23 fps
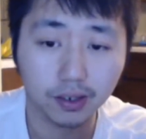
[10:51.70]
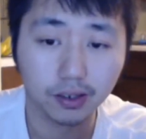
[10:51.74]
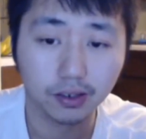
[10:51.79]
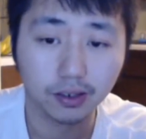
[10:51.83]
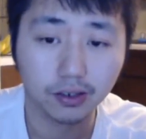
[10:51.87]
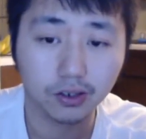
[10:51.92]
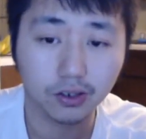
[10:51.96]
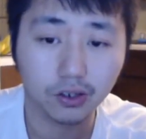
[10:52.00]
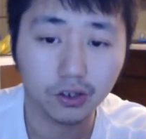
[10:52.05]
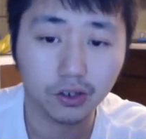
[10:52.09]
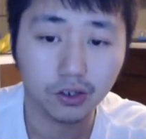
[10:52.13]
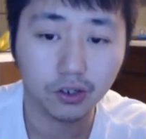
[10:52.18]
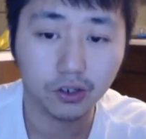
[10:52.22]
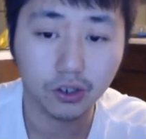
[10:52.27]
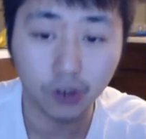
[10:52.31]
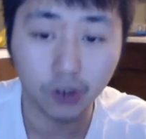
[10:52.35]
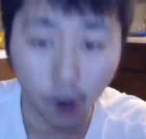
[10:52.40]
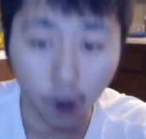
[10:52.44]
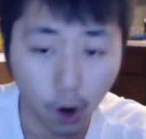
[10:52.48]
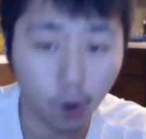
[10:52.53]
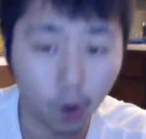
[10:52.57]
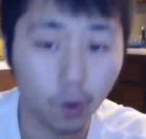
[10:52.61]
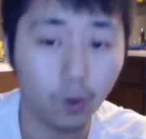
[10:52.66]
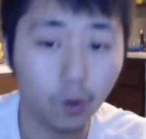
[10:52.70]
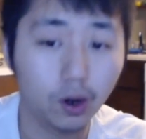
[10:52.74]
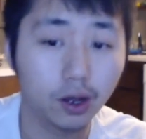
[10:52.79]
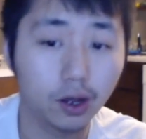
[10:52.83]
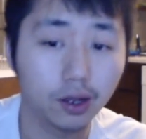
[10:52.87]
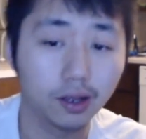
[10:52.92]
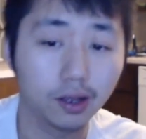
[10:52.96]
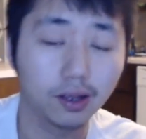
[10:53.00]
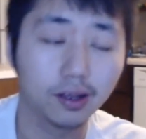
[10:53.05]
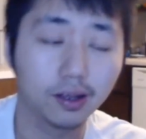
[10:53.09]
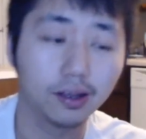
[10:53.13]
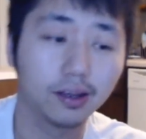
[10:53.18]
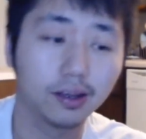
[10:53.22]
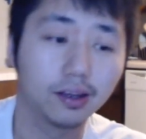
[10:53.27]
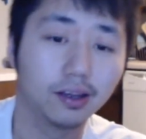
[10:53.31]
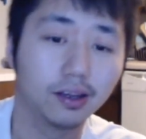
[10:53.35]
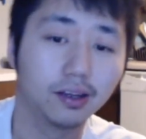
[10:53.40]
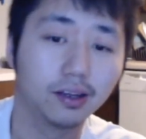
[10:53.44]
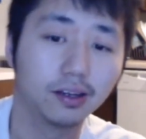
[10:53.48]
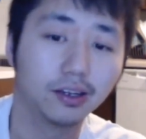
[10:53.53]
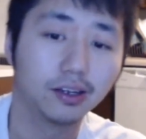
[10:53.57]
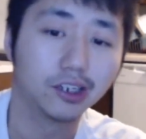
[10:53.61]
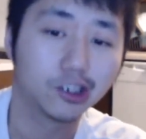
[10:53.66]
so
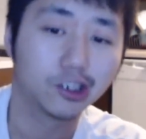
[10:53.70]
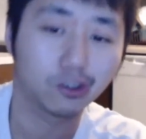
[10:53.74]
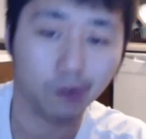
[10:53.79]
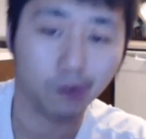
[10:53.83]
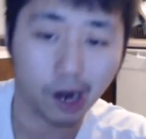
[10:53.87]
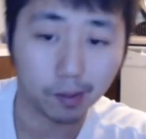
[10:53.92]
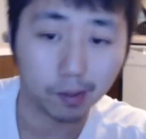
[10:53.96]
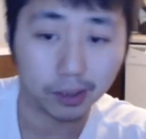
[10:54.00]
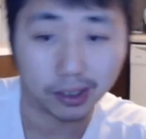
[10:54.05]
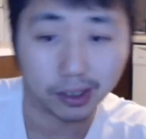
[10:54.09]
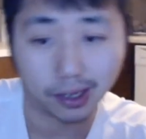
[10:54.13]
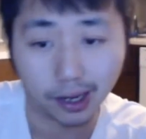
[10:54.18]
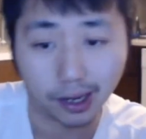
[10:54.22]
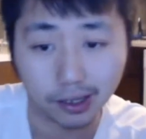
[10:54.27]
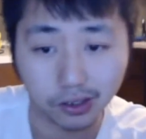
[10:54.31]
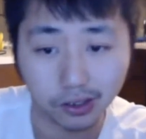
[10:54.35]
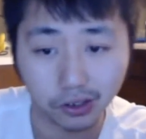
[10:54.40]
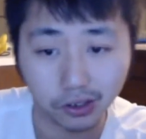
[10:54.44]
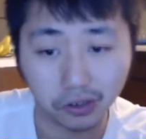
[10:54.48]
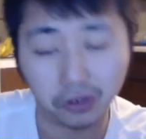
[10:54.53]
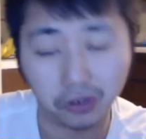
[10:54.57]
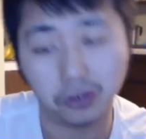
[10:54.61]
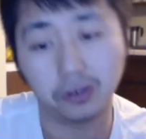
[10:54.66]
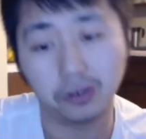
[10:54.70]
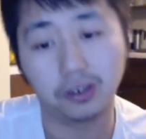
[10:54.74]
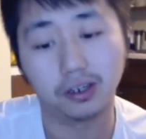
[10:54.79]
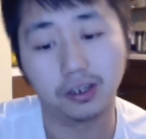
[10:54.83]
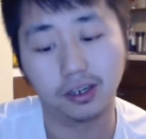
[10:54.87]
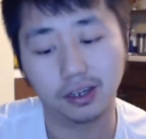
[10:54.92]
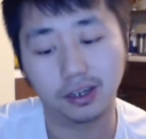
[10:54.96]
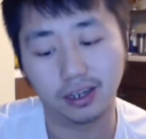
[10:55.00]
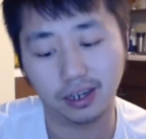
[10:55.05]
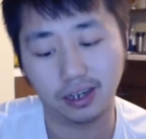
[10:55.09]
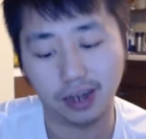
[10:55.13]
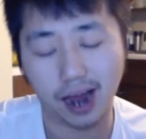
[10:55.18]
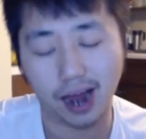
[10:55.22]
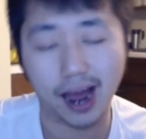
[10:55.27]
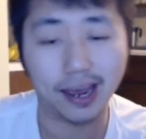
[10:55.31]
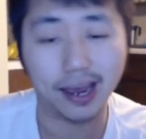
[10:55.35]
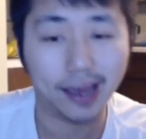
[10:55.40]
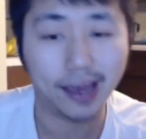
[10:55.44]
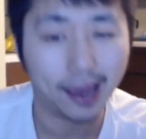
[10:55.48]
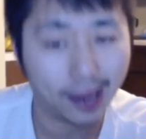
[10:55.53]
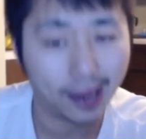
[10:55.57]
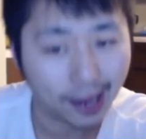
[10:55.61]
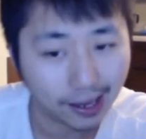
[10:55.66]
traumatizing, dude. I
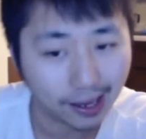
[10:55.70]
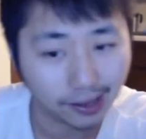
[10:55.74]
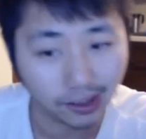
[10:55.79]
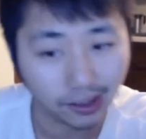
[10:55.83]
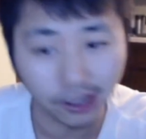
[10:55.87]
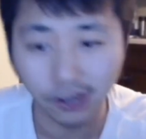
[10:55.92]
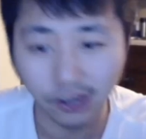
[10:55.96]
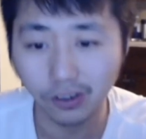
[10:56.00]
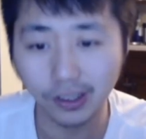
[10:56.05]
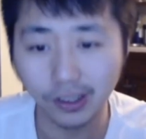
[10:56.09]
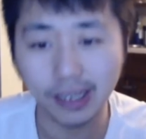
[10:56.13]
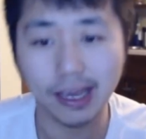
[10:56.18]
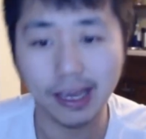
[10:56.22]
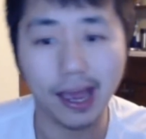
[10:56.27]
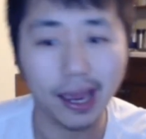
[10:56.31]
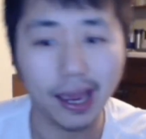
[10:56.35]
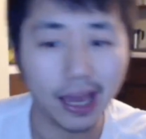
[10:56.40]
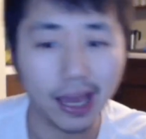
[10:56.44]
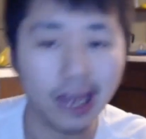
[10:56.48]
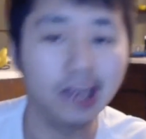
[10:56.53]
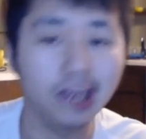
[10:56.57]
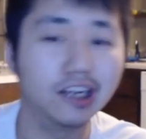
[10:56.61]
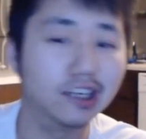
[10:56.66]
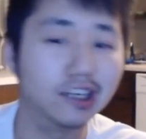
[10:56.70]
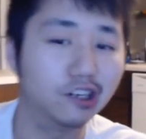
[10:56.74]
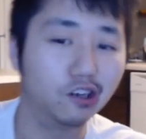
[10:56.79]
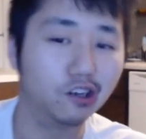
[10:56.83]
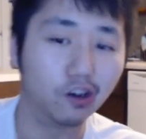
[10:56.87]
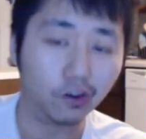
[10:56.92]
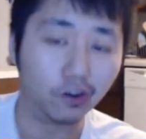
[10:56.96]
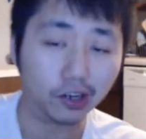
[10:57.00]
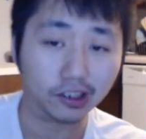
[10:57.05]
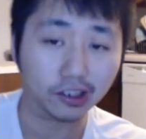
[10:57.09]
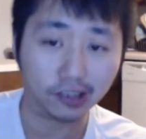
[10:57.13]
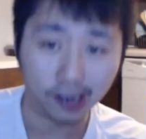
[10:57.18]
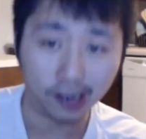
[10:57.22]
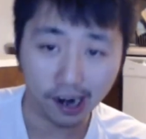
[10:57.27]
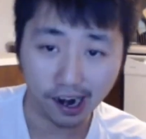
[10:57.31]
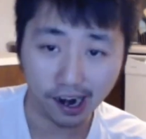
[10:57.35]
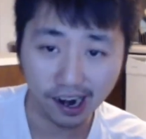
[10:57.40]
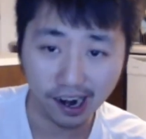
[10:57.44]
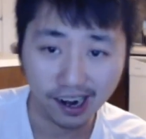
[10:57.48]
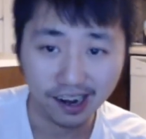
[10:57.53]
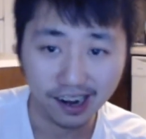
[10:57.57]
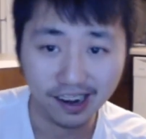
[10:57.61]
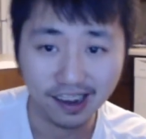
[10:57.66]
literally hated going there
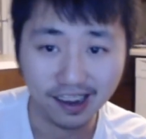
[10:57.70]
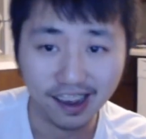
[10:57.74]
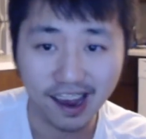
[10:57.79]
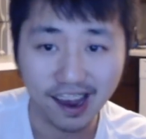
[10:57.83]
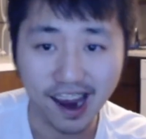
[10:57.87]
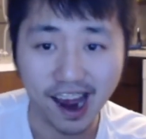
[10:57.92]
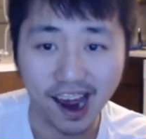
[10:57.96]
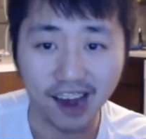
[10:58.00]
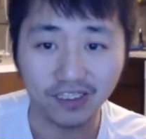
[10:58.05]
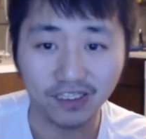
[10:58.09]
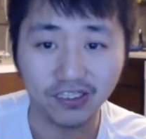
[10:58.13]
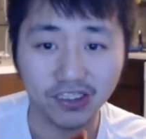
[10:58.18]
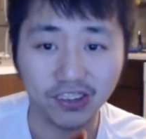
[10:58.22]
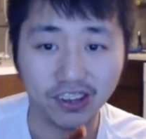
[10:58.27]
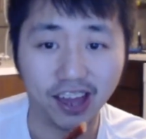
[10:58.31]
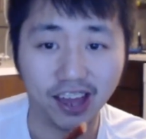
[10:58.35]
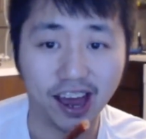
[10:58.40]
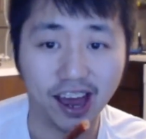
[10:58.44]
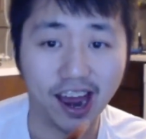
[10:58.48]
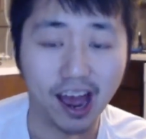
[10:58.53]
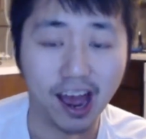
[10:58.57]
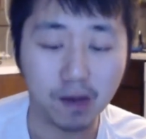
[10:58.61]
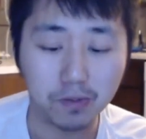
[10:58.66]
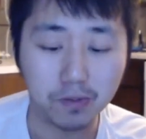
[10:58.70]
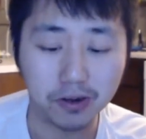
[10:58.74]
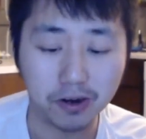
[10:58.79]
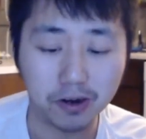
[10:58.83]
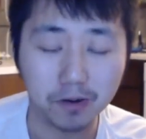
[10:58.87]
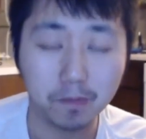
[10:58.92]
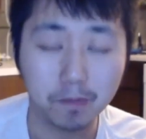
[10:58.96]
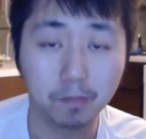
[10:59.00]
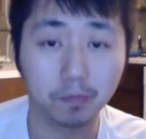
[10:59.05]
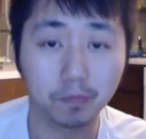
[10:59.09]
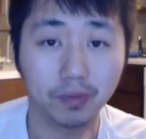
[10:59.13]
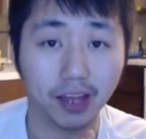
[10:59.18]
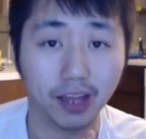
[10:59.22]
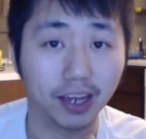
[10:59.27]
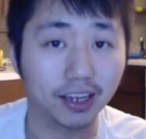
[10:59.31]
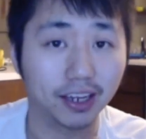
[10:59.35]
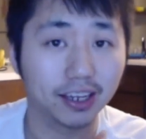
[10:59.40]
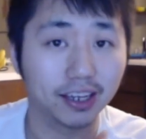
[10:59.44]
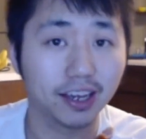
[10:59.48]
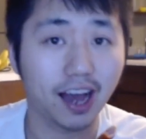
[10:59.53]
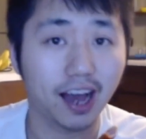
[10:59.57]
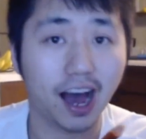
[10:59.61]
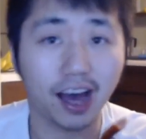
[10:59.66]
after that happened. Like,
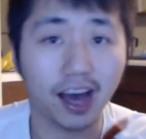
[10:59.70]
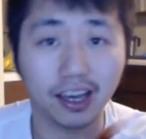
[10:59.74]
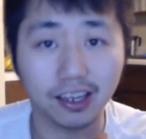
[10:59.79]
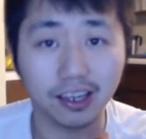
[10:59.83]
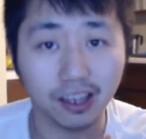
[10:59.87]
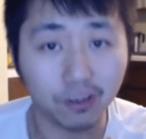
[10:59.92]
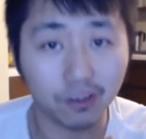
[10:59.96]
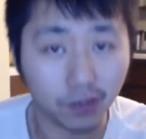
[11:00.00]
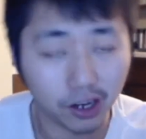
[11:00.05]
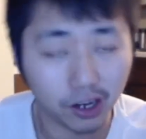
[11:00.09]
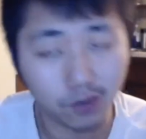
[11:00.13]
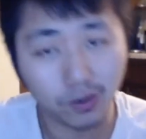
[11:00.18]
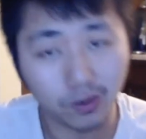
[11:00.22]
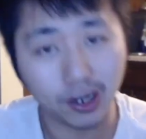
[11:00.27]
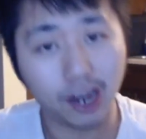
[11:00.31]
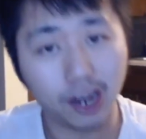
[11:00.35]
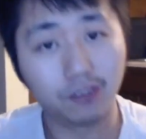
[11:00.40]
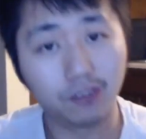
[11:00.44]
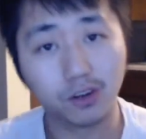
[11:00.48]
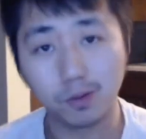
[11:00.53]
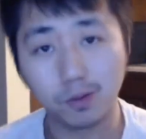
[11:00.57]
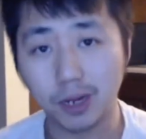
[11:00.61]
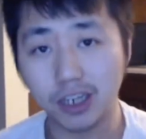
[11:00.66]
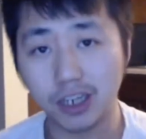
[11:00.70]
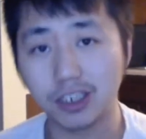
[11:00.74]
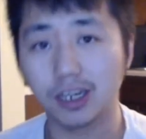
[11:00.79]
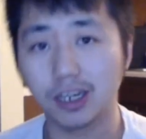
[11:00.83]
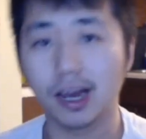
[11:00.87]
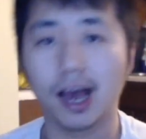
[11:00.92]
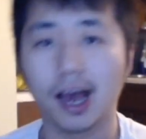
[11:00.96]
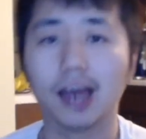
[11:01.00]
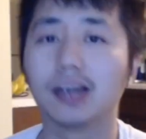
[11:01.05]
if anyone ever mentioned High